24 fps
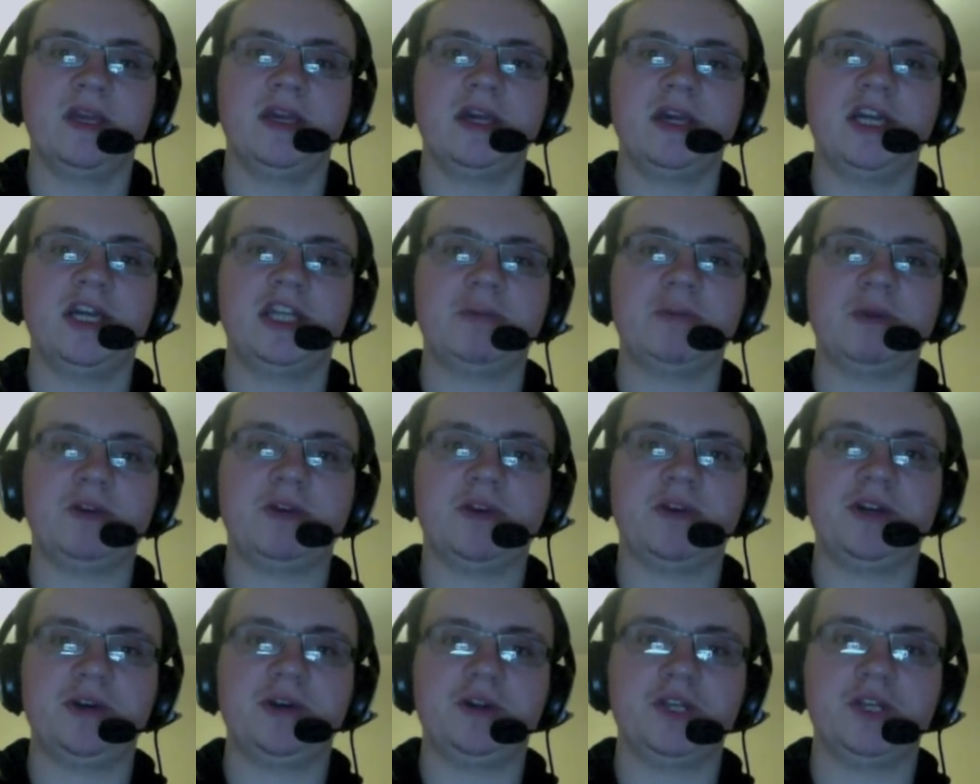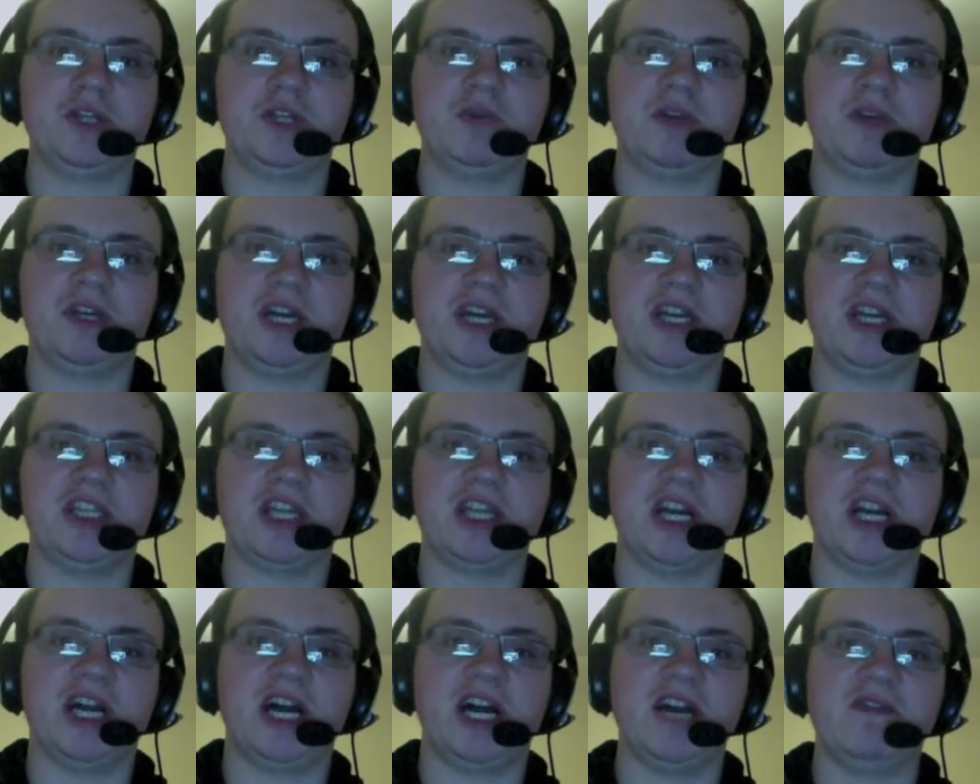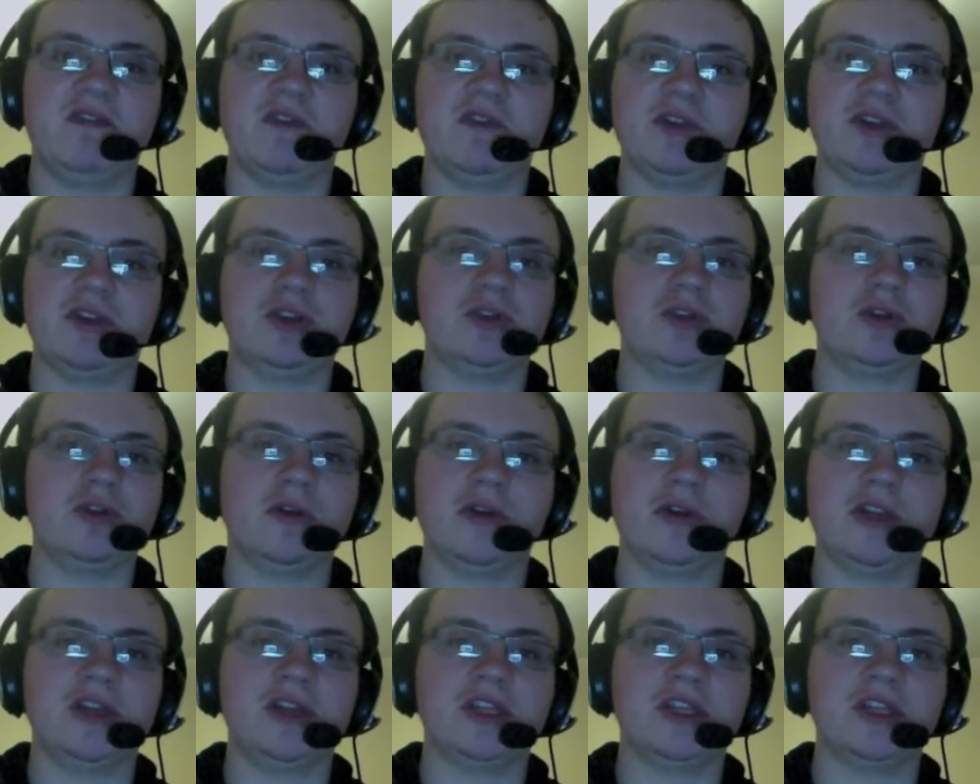And to be quite honest with you guys, I really do not like